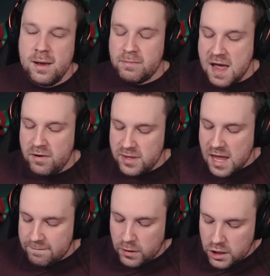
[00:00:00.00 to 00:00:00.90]
But having
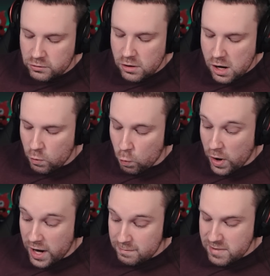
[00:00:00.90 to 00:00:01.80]
that very strong
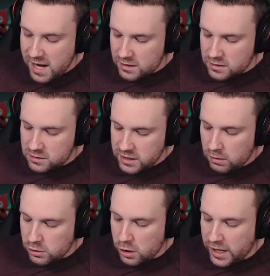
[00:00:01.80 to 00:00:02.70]
1-minute
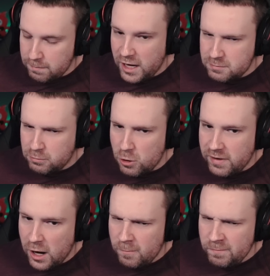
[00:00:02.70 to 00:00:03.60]
single target base
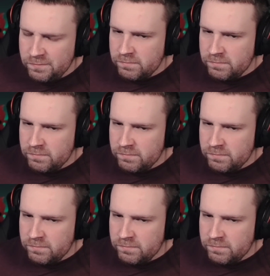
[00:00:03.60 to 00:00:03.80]
profile,